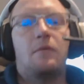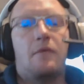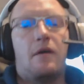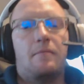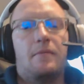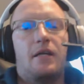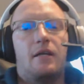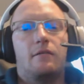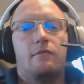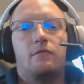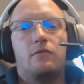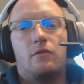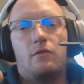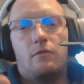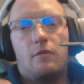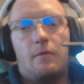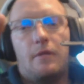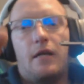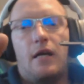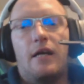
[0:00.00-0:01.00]
gonna
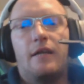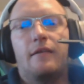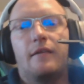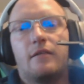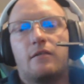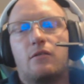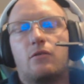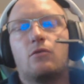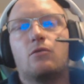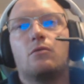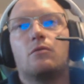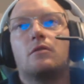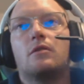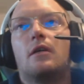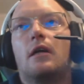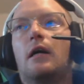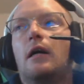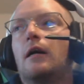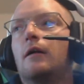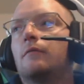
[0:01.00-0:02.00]
end this soon.
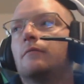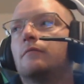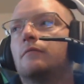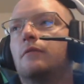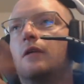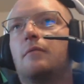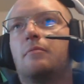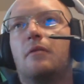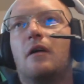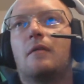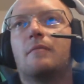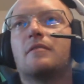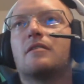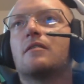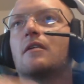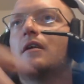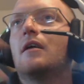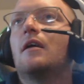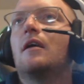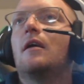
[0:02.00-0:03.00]
I
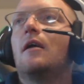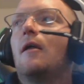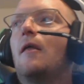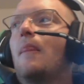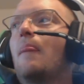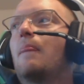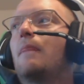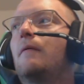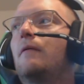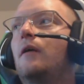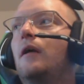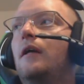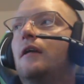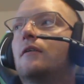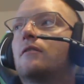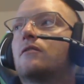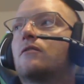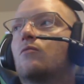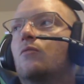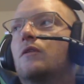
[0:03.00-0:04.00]
promise.
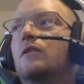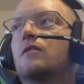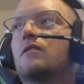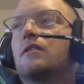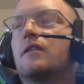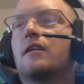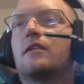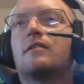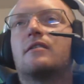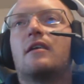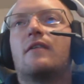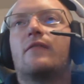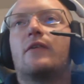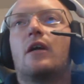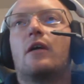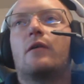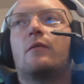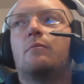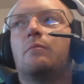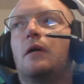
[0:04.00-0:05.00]
was
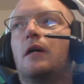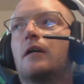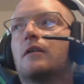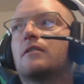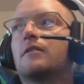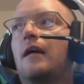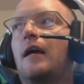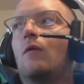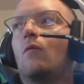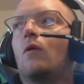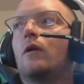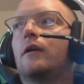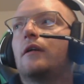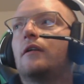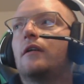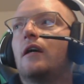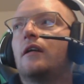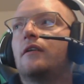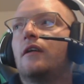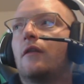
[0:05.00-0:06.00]
600-700 bucks. I
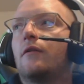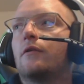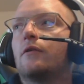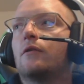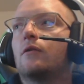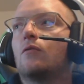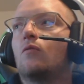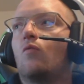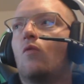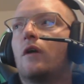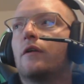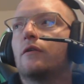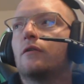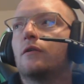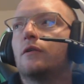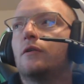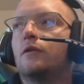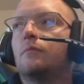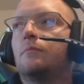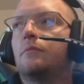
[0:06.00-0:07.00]
wanted another water
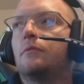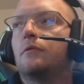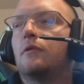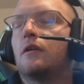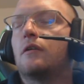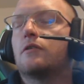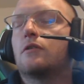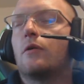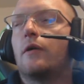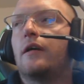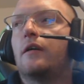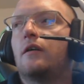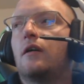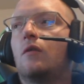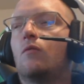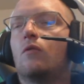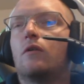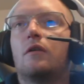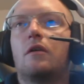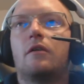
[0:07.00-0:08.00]
loop, or sorry,
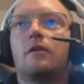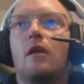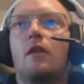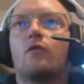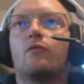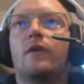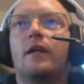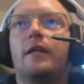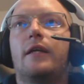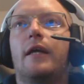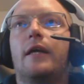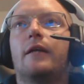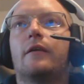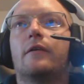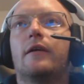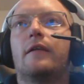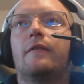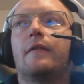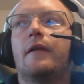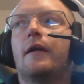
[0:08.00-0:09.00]
another radiator
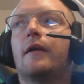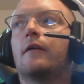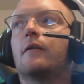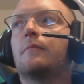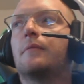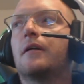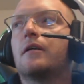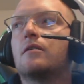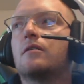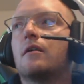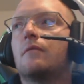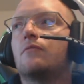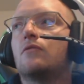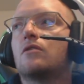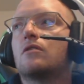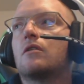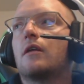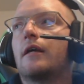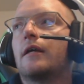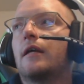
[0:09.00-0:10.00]
in there because I'm
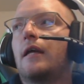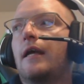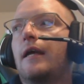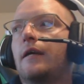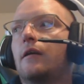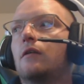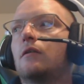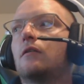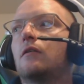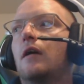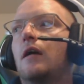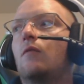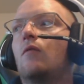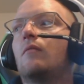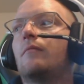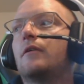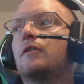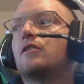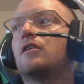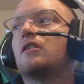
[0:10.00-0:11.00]
just like anal. I
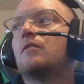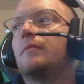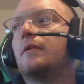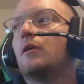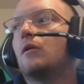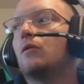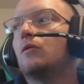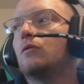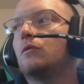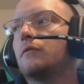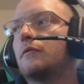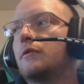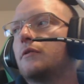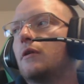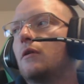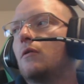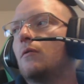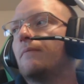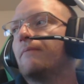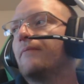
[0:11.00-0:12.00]
want my shit to be cold.
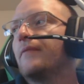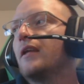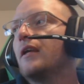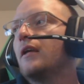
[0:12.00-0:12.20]
So,